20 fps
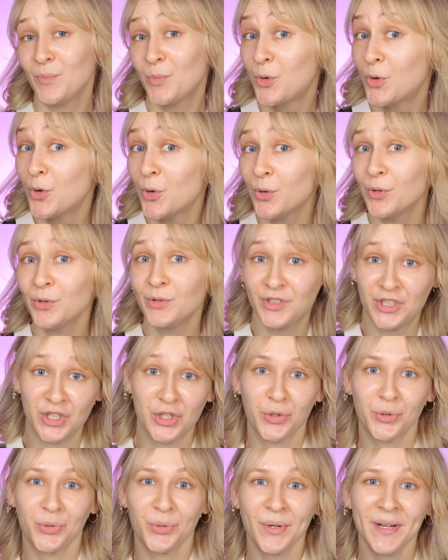gold
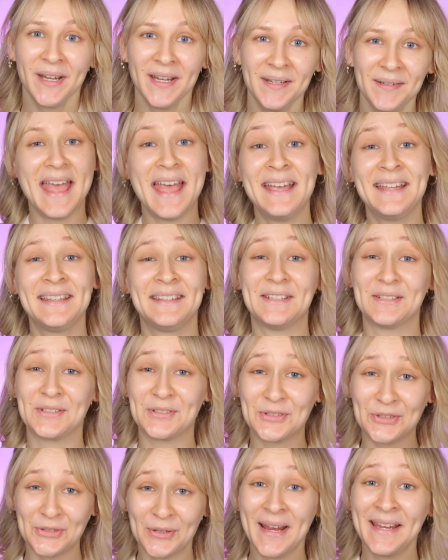jewelry, and the
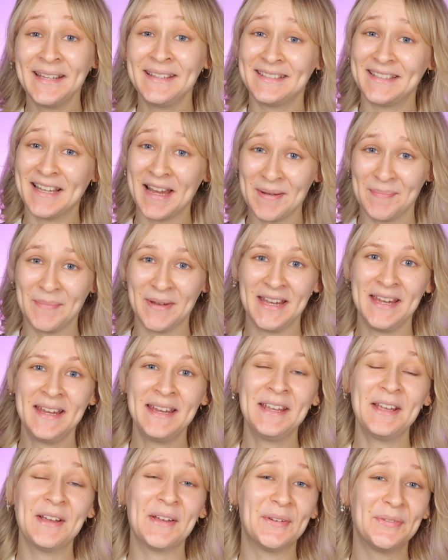great timing,